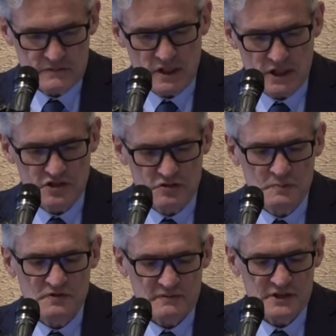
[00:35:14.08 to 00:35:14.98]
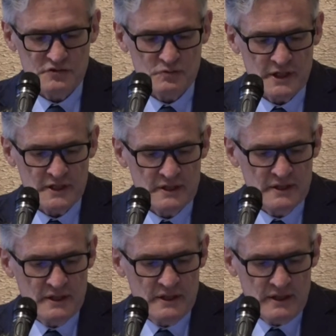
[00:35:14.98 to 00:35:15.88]
large groups of each one.
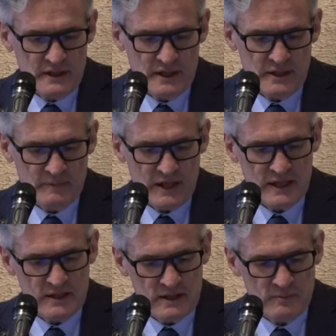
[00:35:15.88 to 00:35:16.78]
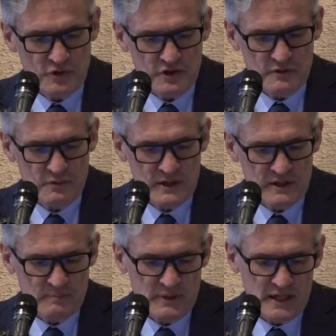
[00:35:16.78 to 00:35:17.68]
And then the important
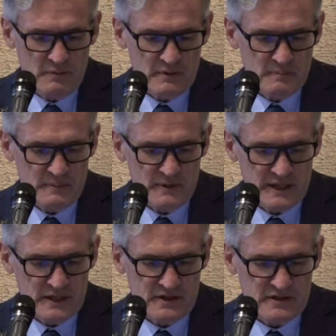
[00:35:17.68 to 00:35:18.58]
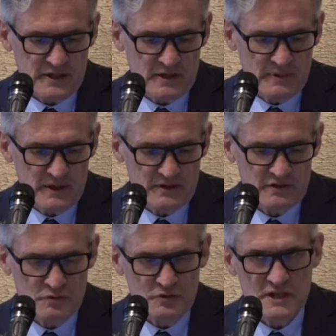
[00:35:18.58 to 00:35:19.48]
one that many people get excited about
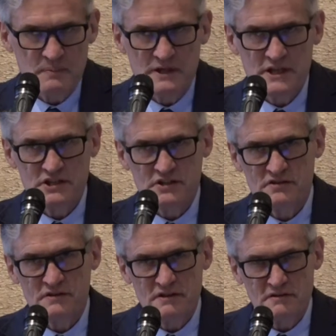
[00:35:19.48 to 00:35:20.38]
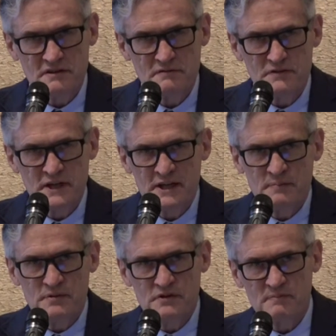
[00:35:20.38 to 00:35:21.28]
is wound complications. And these are
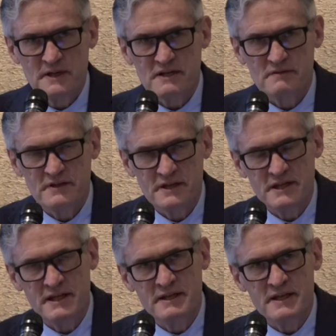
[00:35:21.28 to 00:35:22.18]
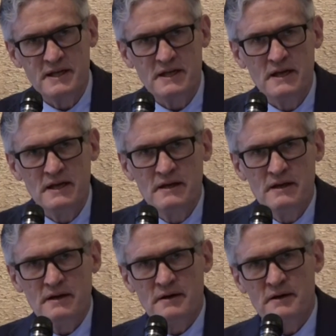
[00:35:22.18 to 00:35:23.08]
defined prospectively, and they
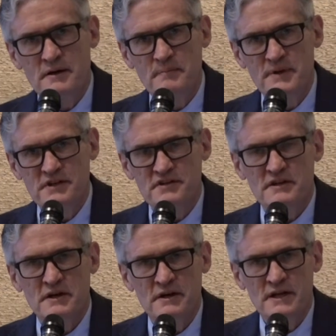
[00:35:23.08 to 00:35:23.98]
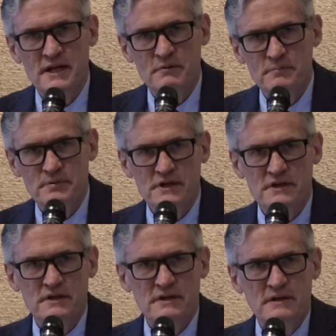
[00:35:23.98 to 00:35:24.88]
are based on a repeat